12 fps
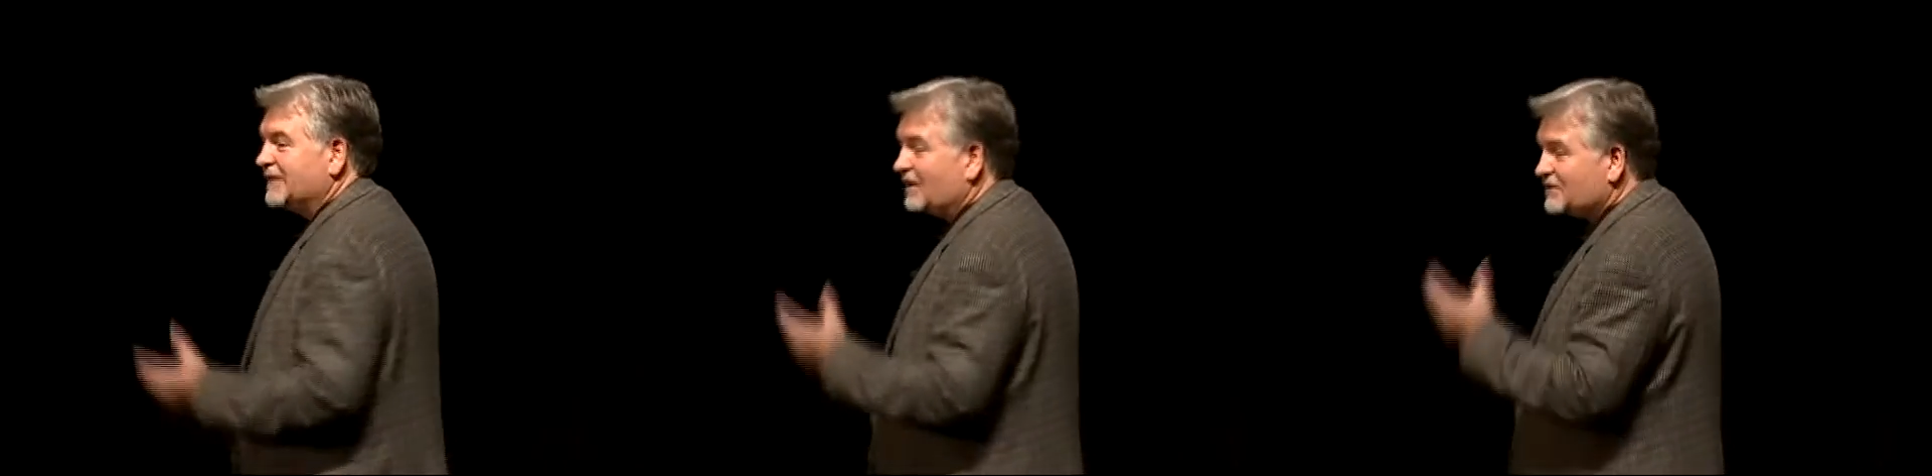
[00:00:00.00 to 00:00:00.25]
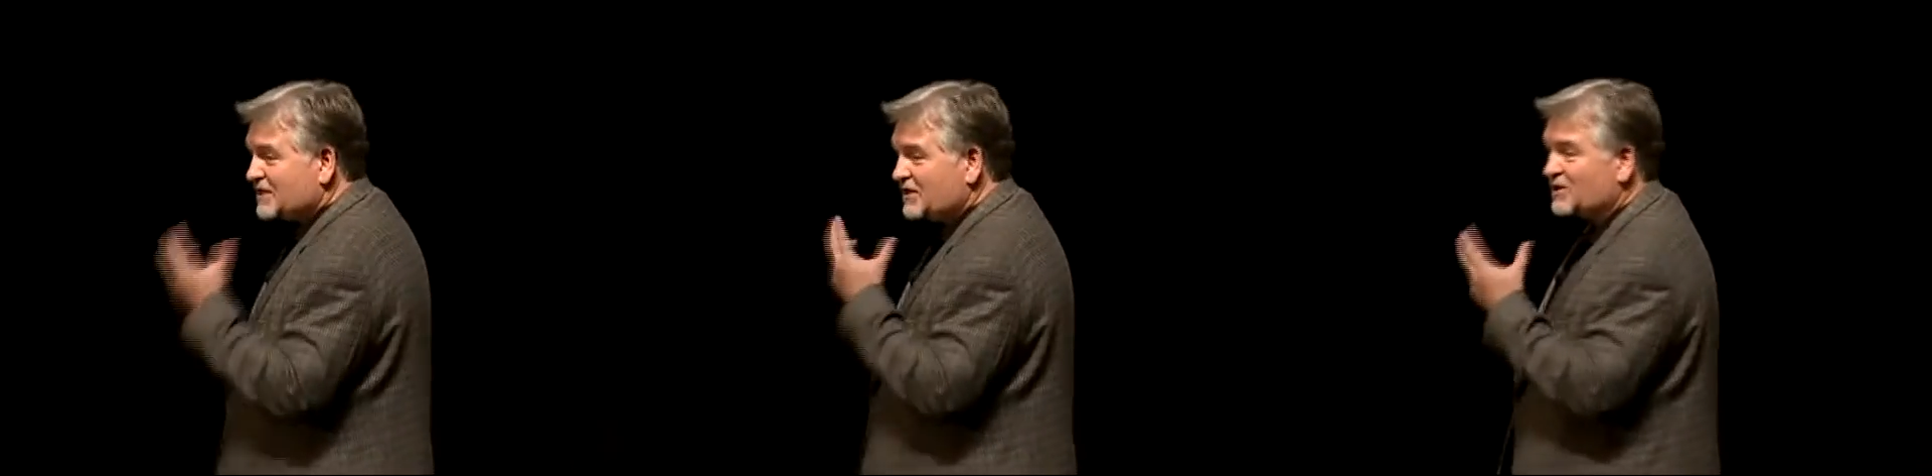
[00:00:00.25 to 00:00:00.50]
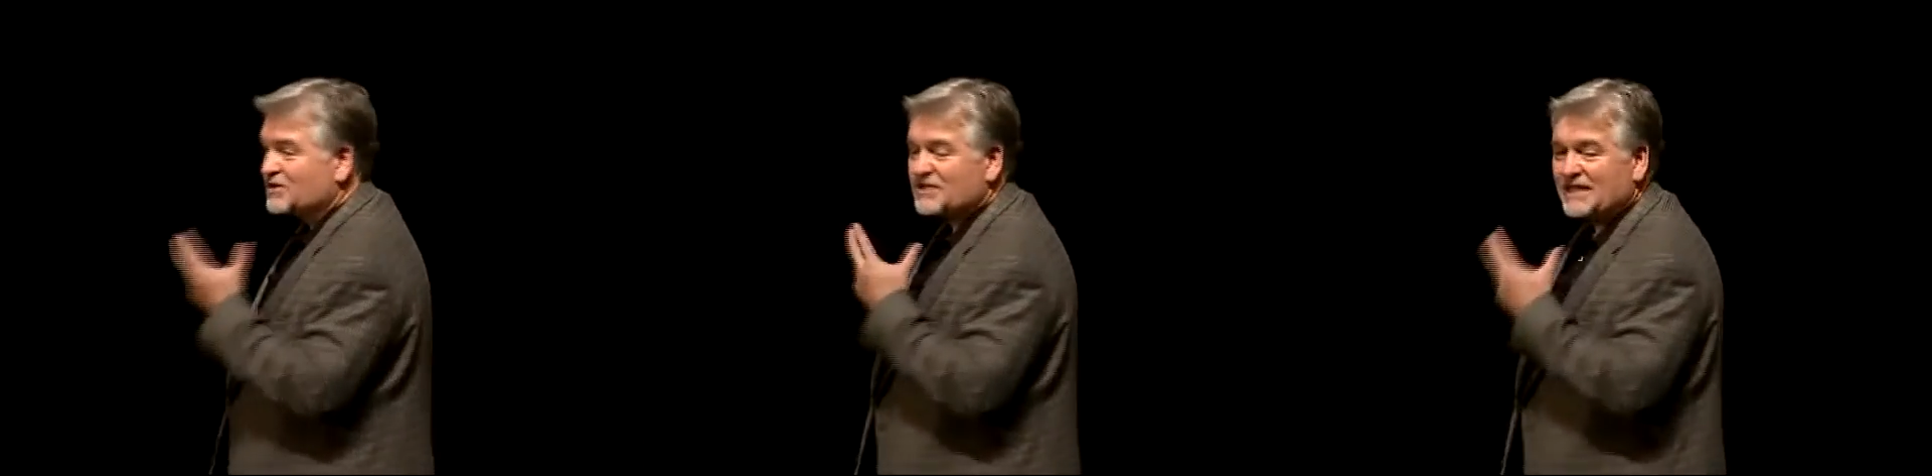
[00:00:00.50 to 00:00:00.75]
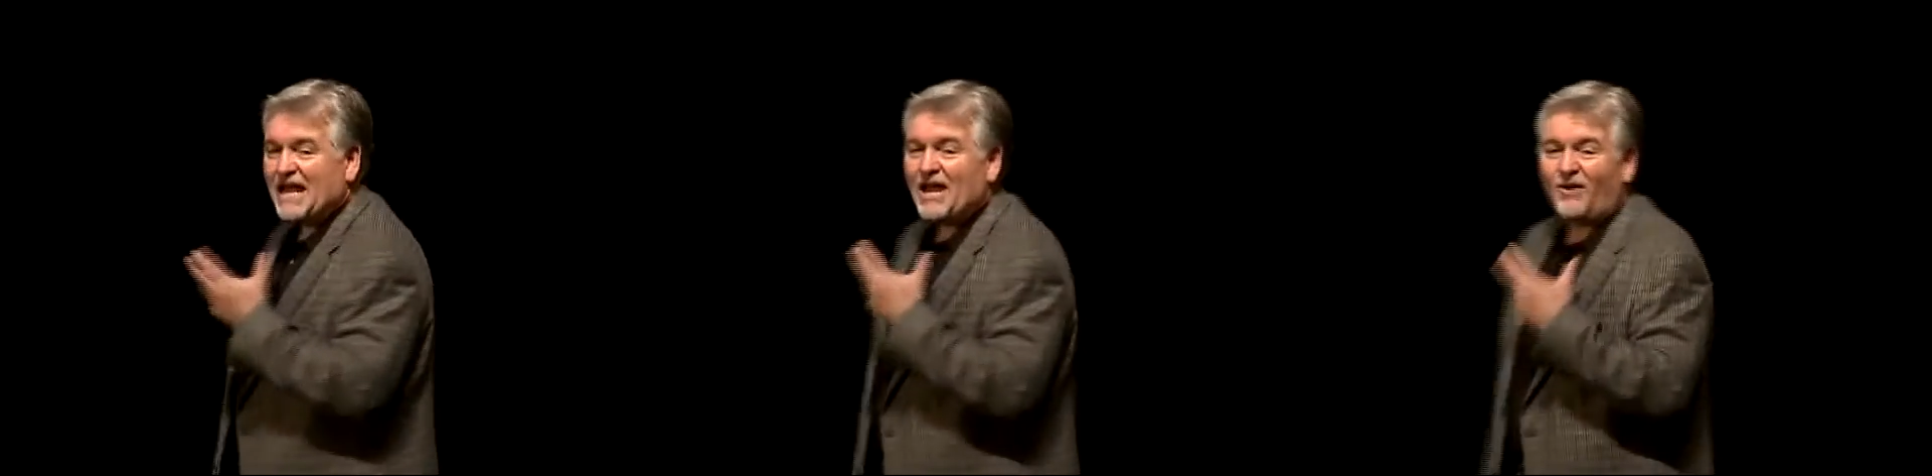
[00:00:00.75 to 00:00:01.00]
now
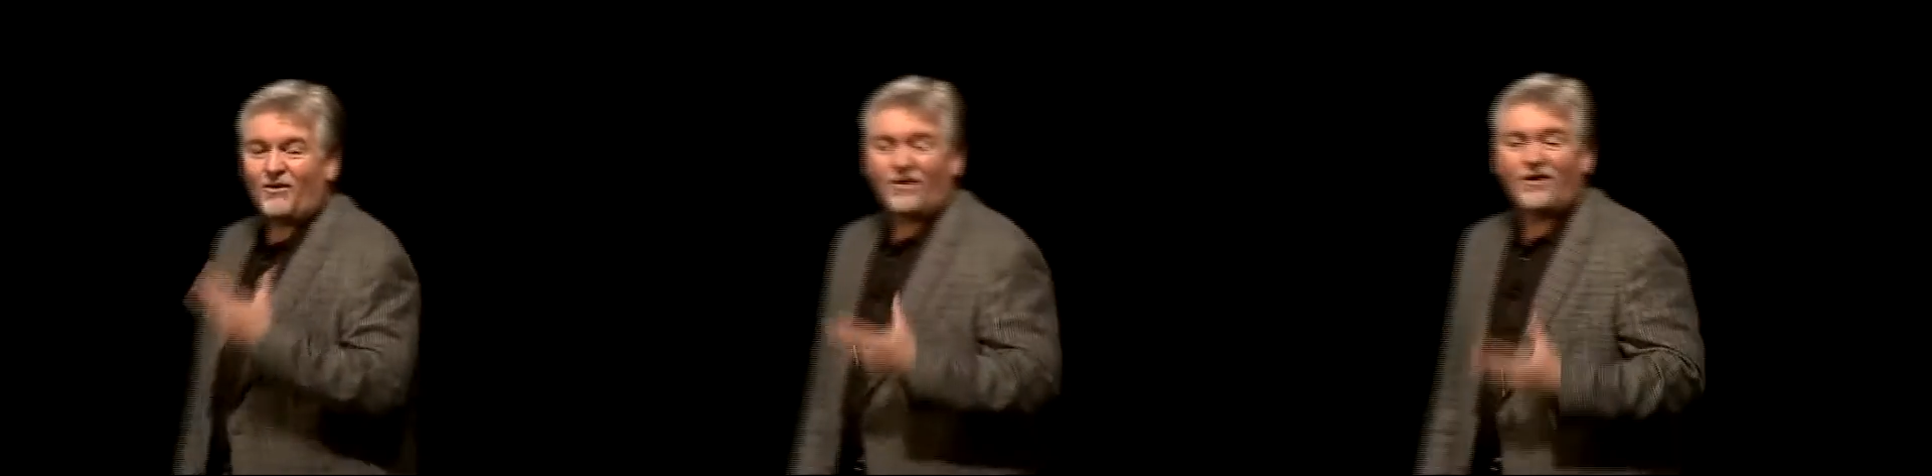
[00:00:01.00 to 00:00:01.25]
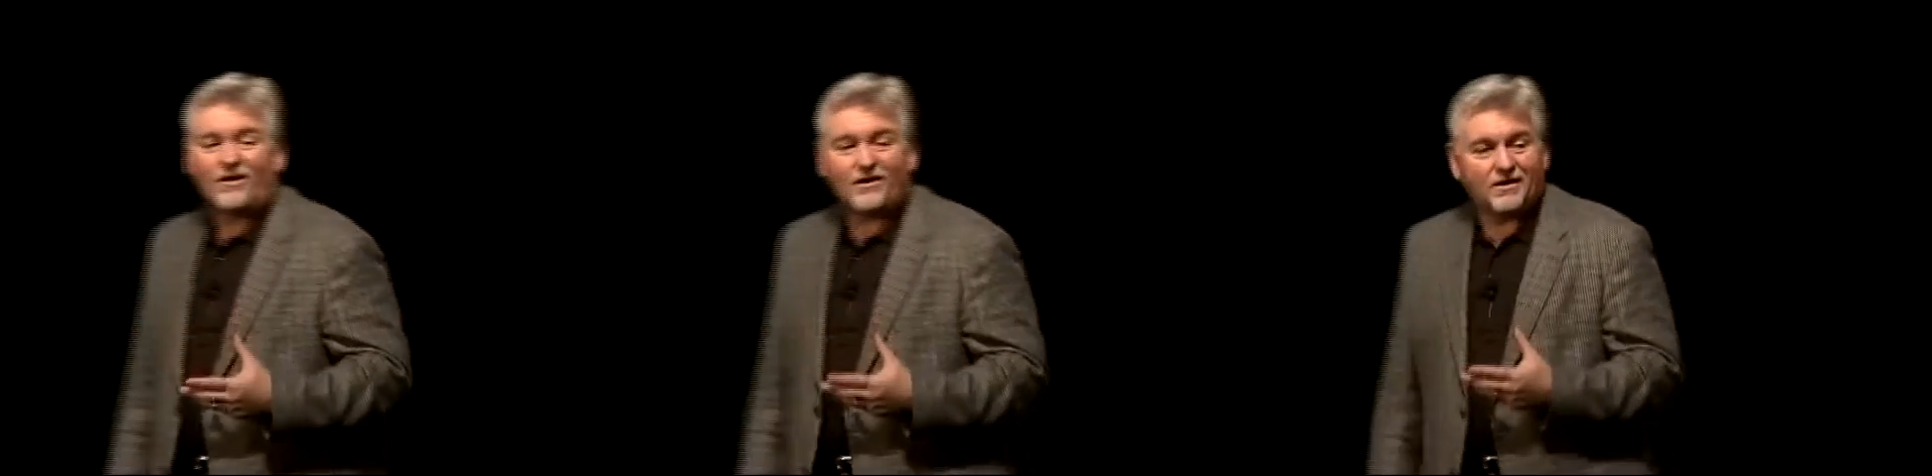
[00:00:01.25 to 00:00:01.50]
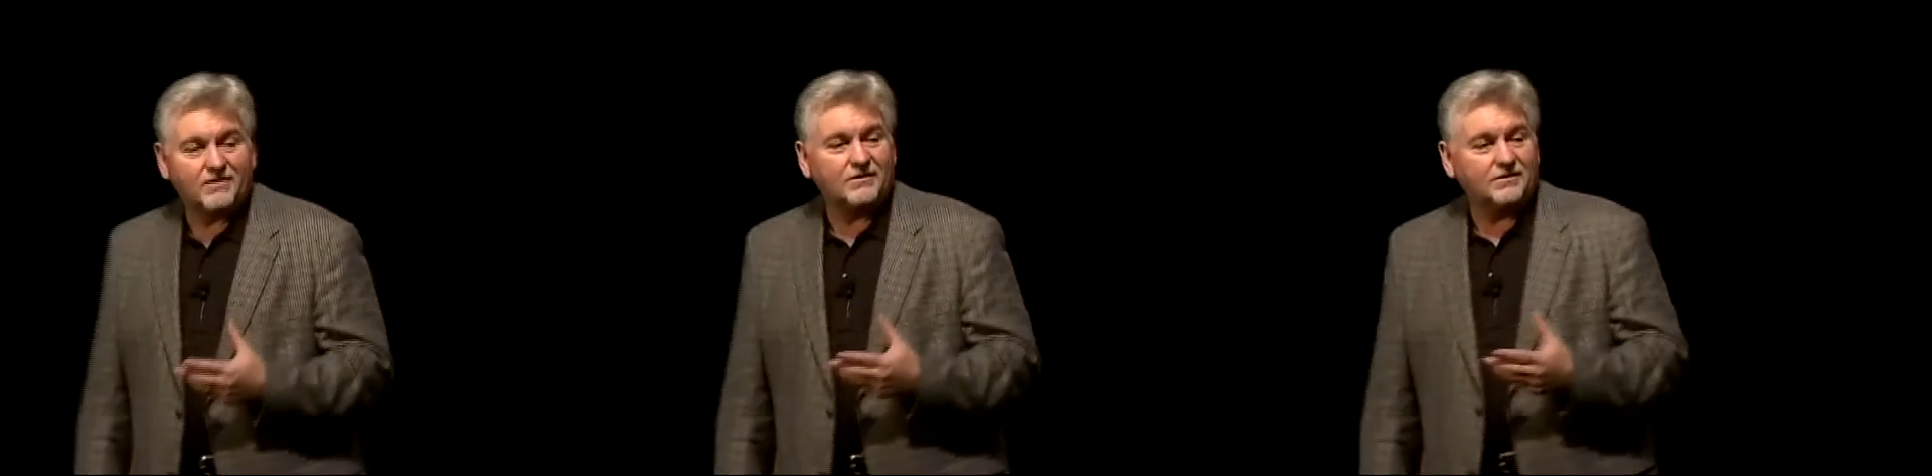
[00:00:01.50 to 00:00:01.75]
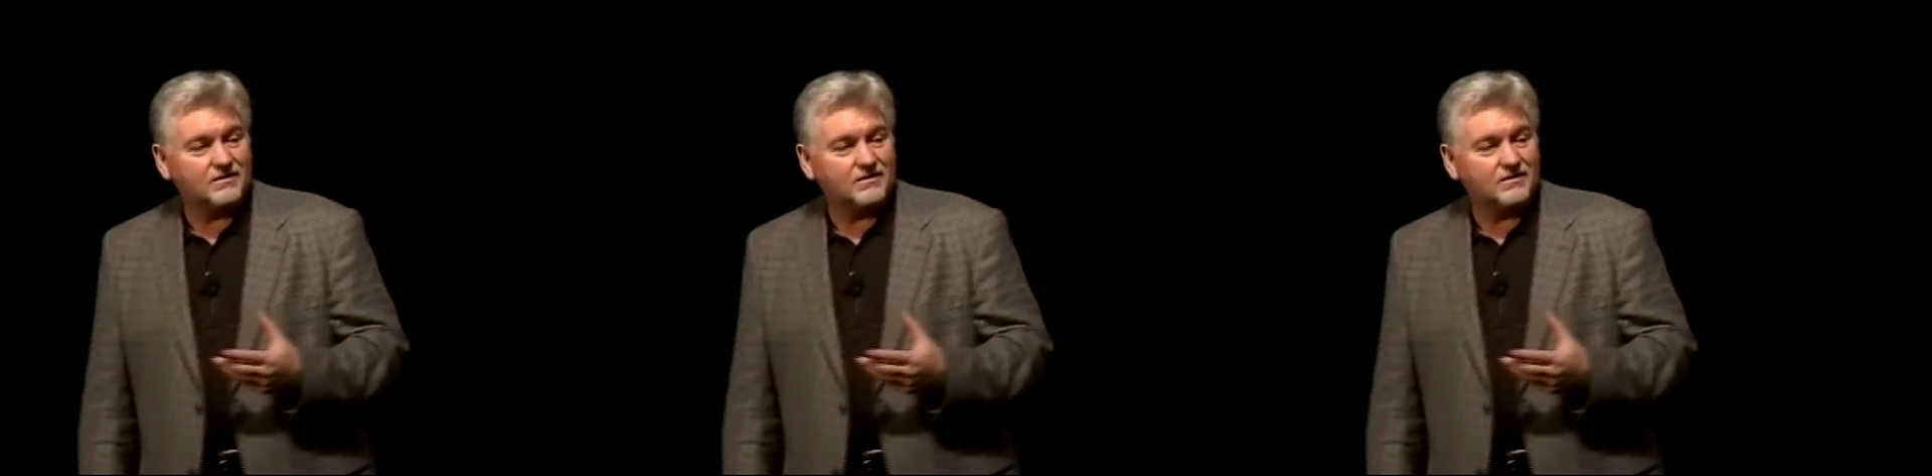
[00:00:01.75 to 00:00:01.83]
tears now are